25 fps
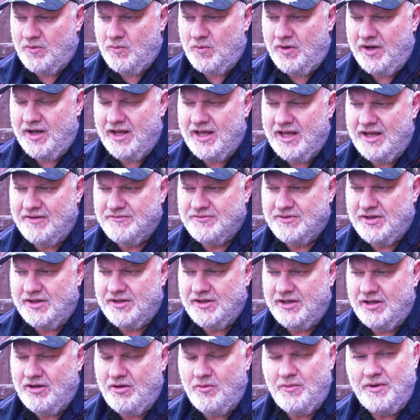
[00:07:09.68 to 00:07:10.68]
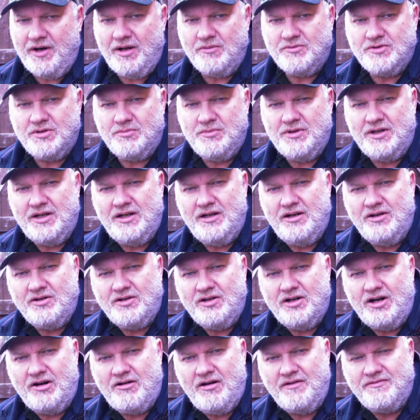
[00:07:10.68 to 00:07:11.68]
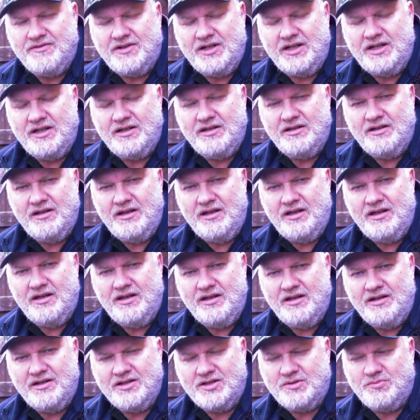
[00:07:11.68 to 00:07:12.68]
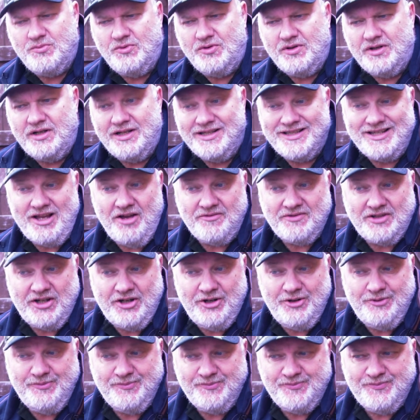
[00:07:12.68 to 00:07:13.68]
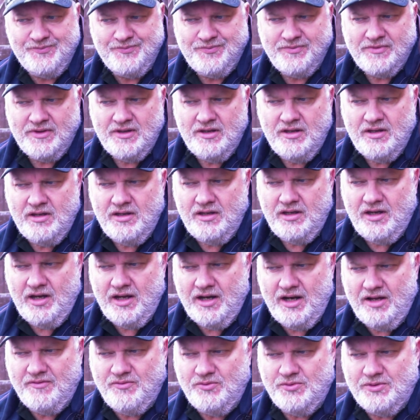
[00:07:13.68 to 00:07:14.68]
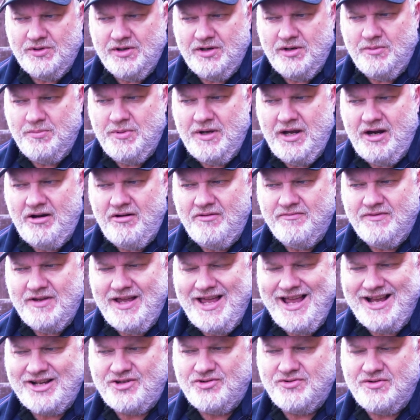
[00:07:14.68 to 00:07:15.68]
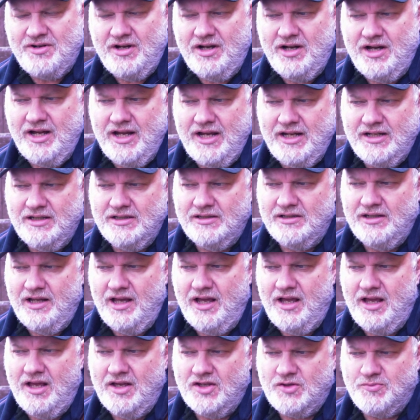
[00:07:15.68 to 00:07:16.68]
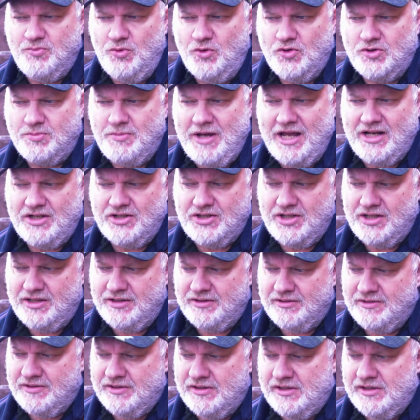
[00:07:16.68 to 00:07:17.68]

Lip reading: What I have done though, I went up to my local RFD this afternoon, and I've ordered a pair of extra high sports match,